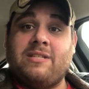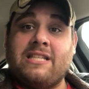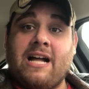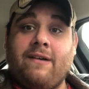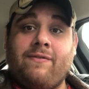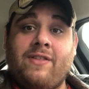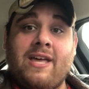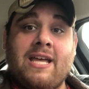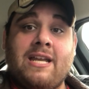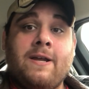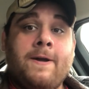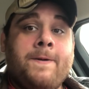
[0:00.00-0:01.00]
stuff
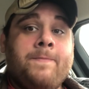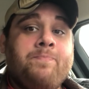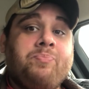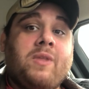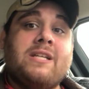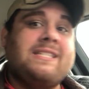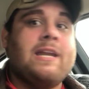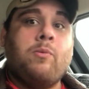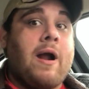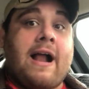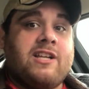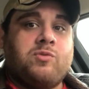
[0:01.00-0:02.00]
that CD
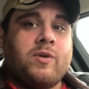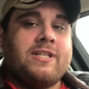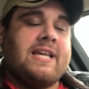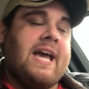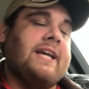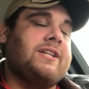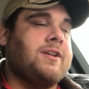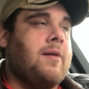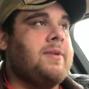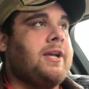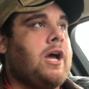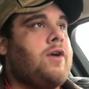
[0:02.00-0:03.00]
Warehouse wouldn't take. So
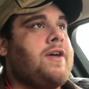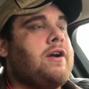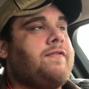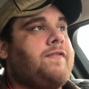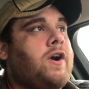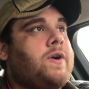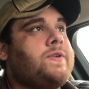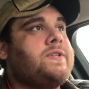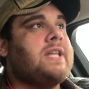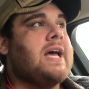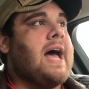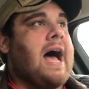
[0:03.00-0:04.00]
I'm going to go there
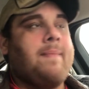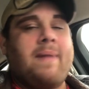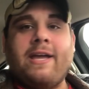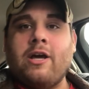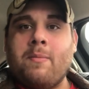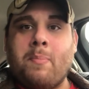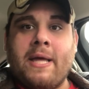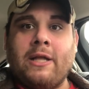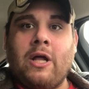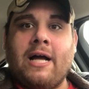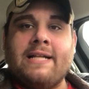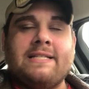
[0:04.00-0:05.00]
first. I might go to Big
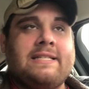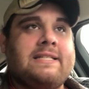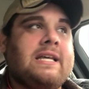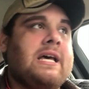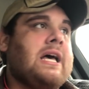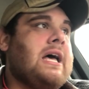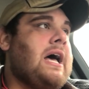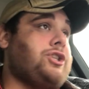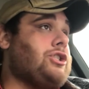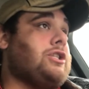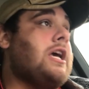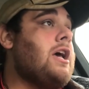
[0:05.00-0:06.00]
Lots.
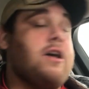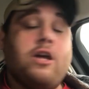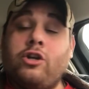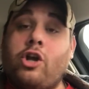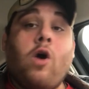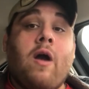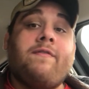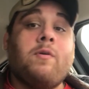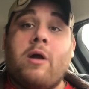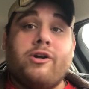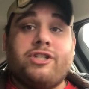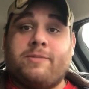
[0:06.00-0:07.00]
Just go
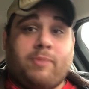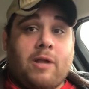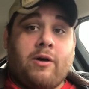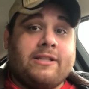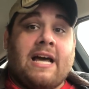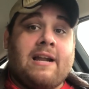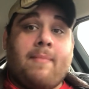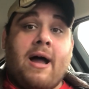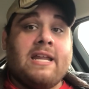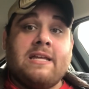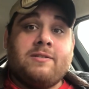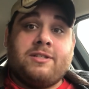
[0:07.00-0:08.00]
everywhere and just blow a ton of
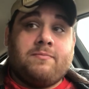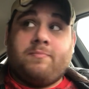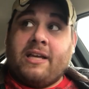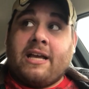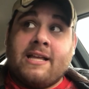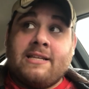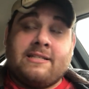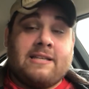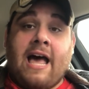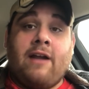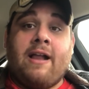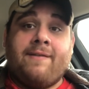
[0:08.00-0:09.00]
money because
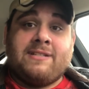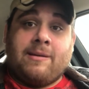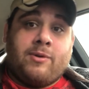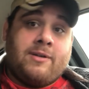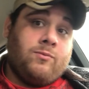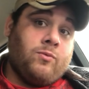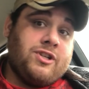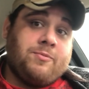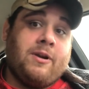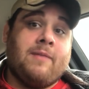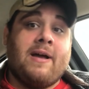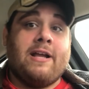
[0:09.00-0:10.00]
I don't have someone
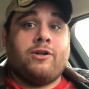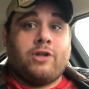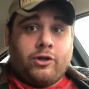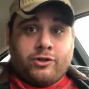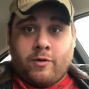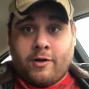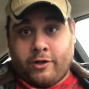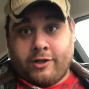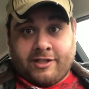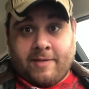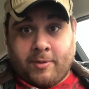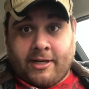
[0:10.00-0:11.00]
whispering in my ear, don't do it, you're gonna
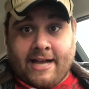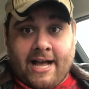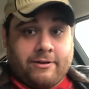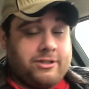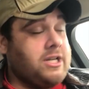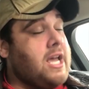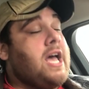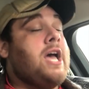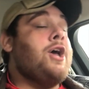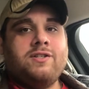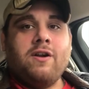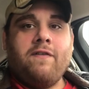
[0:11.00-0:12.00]
sleep on the couch.
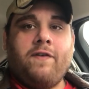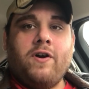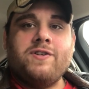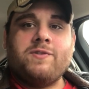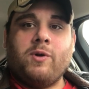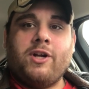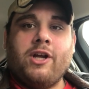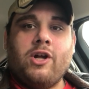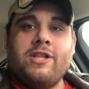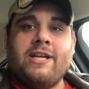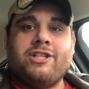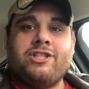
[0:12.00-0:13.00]
So, first, we're gonna go
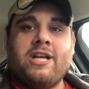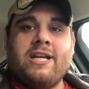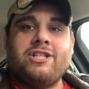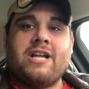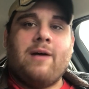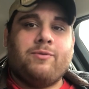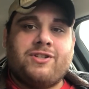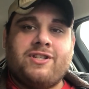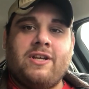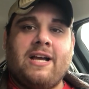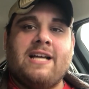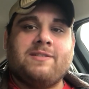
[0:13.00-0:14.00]
to the exchange, and I will
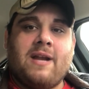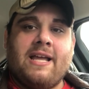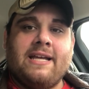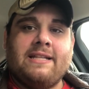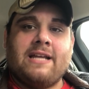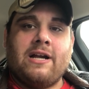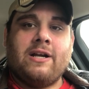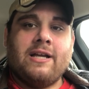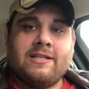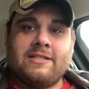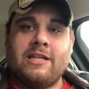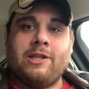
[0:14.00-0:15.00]
see you guys when I get there.
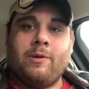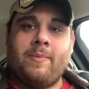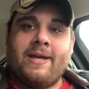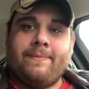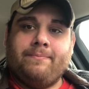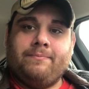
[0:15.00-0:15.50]
See you in a little bit.